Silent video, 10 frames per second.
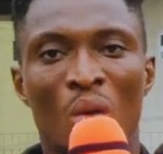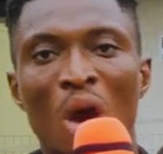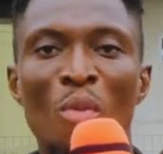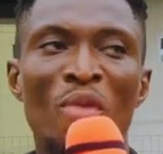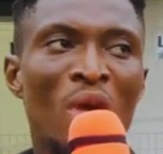
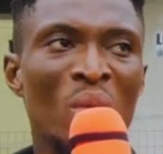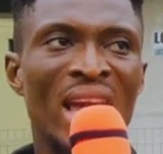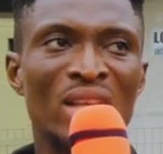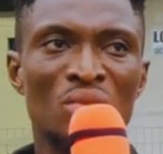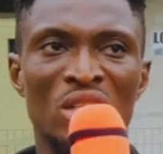Well, before we
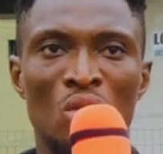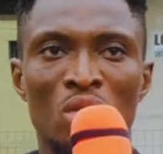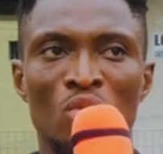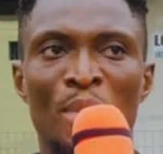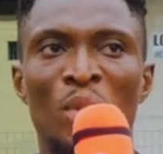get to
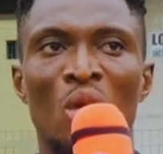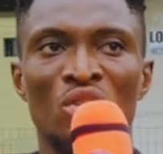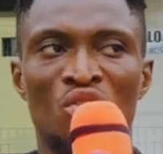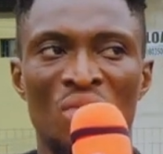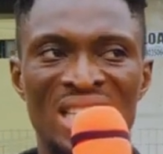discuss with people on
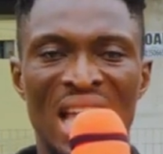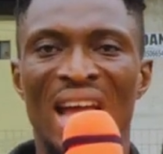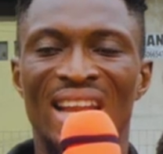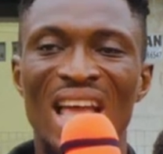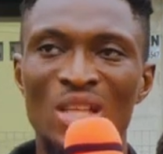the
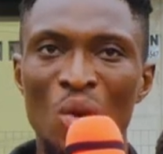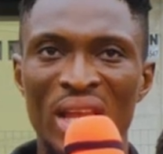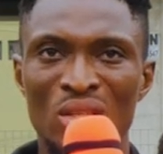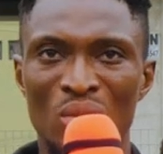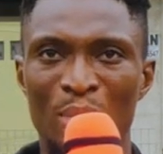streets, let's look
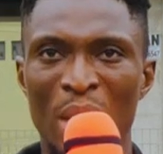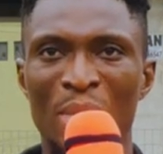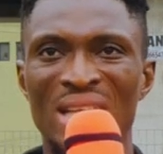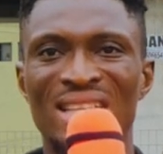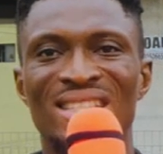into the
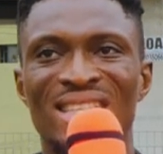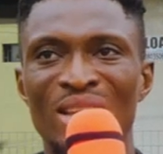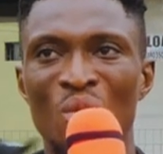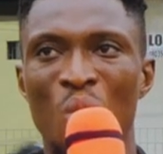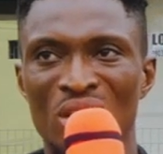papers and
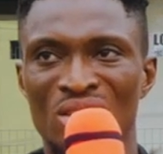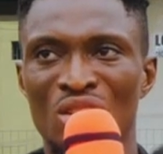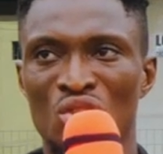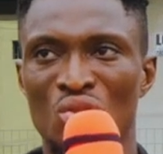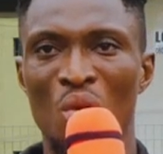see what
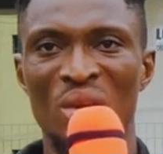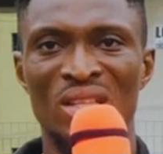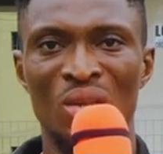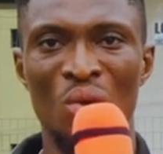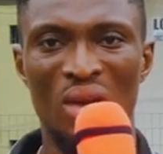the
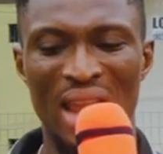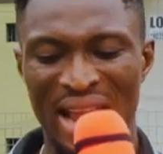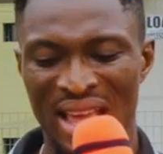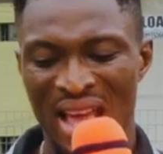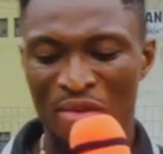stories look
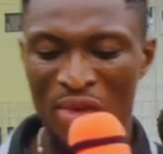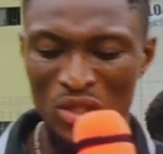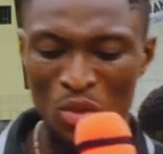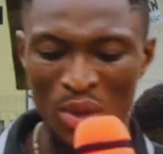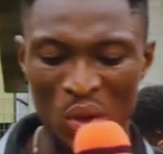like.
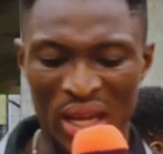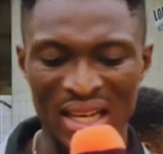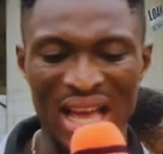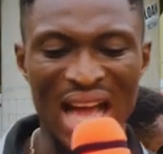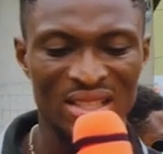First, we'll be
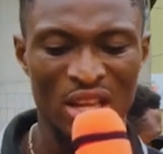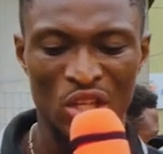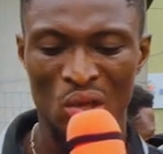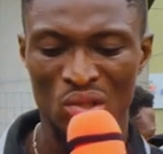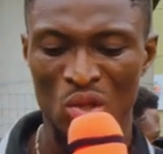looking at the
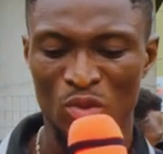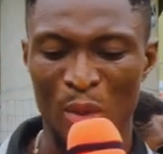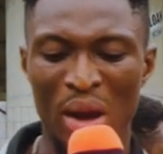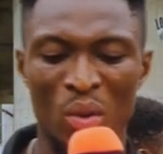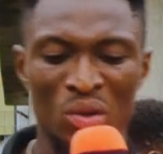nation's
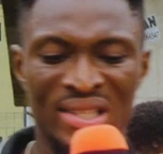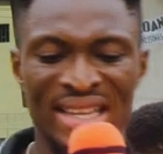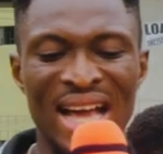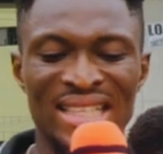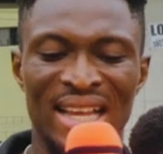newspaper. We could
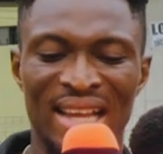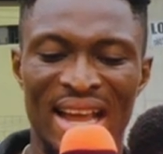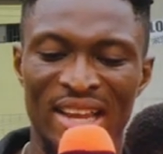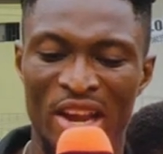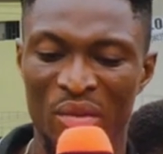see our
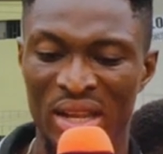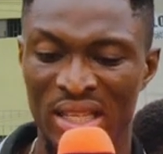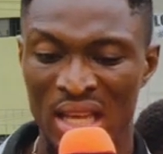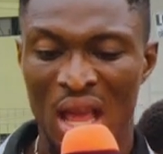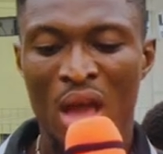headline here
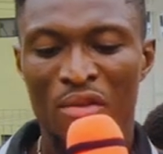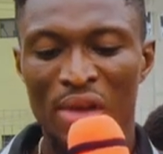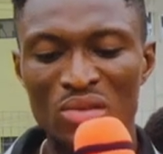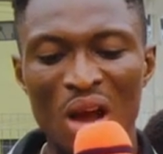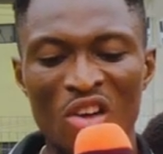reads,
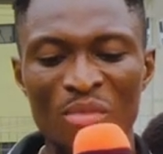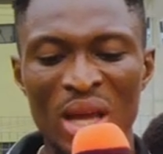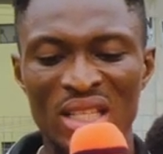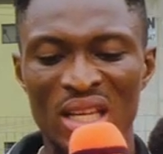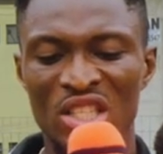"Federal
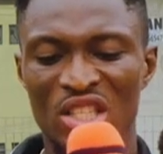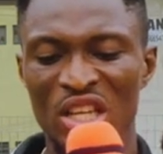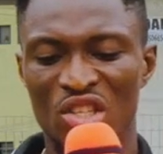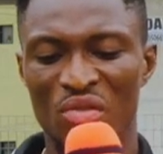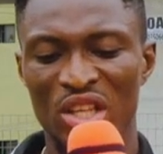government
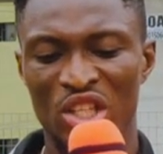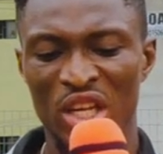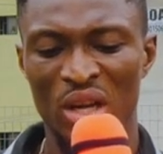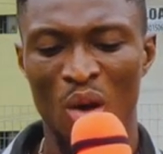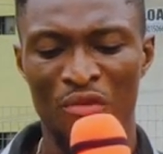insists
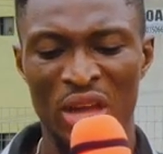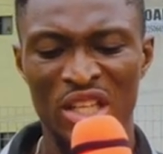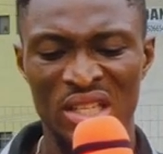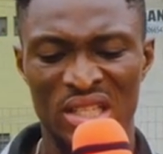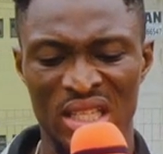rejig of
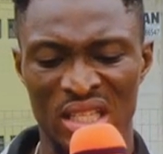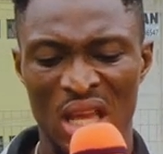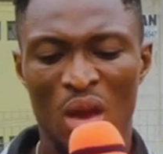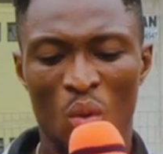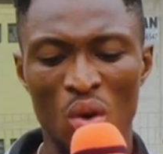
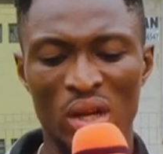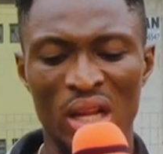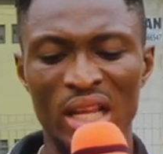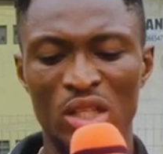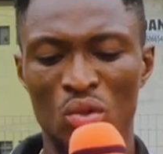agencies would
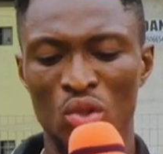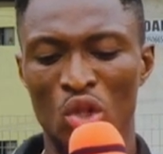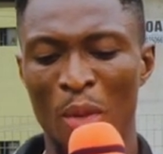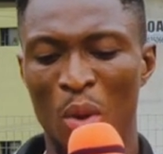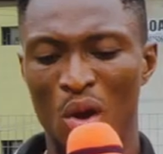lead to
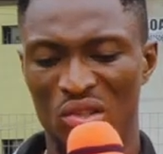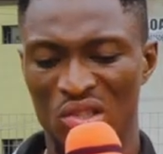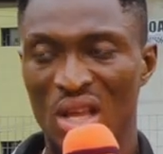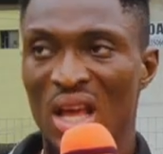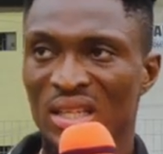job
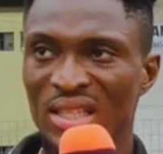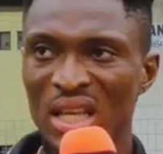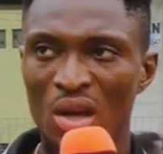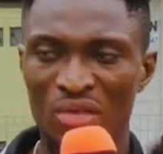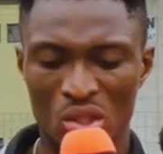cuts."
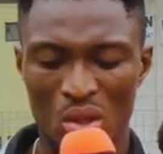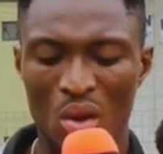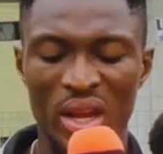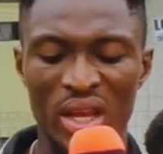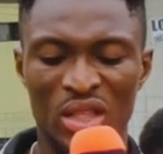Details of this
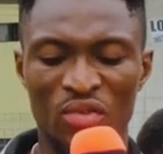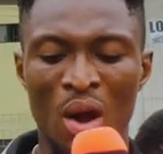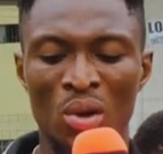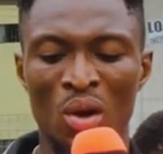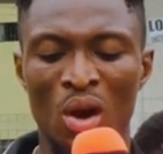story is
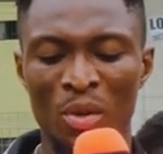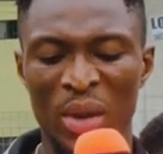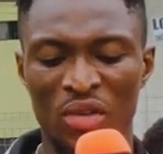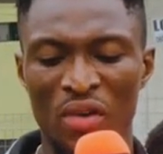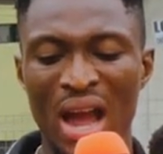found on
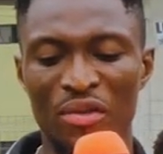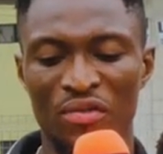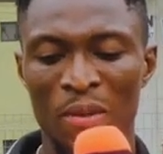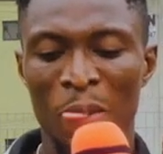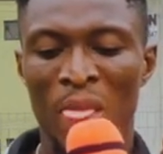page
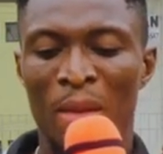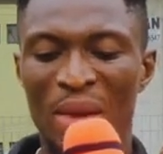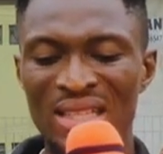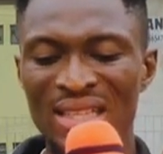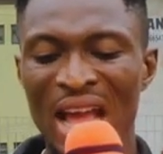5.
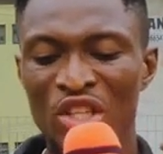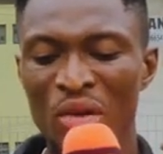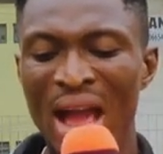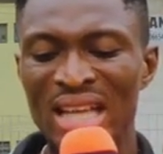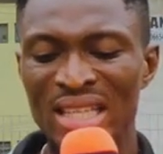
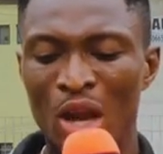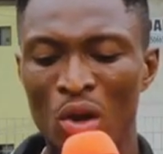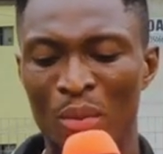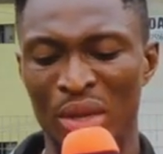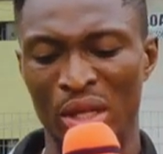"Nigeria's
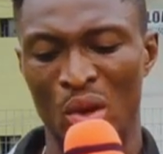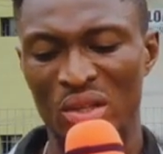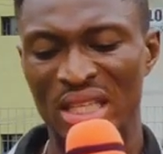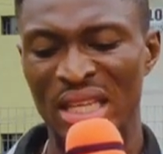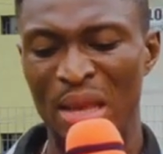economy
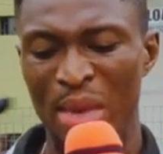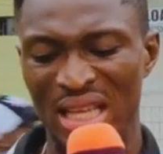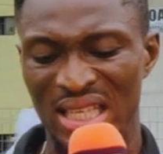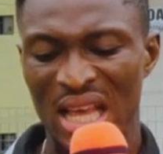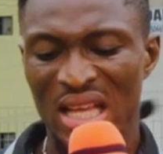not in a
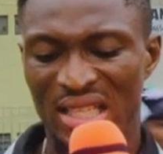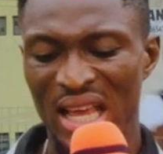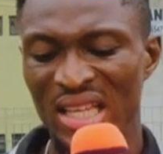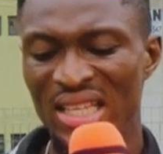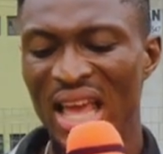mess,"
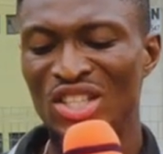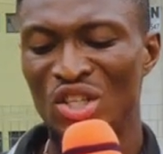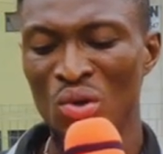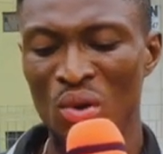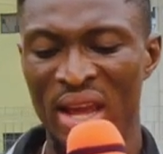says
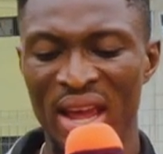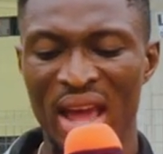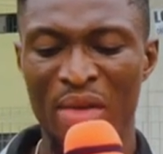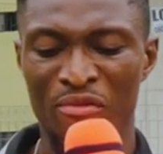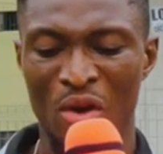SUK
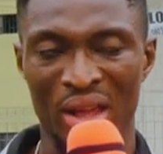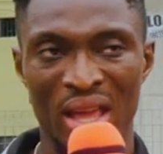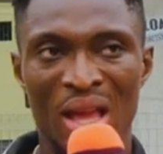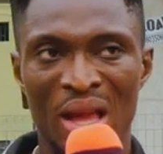envoy.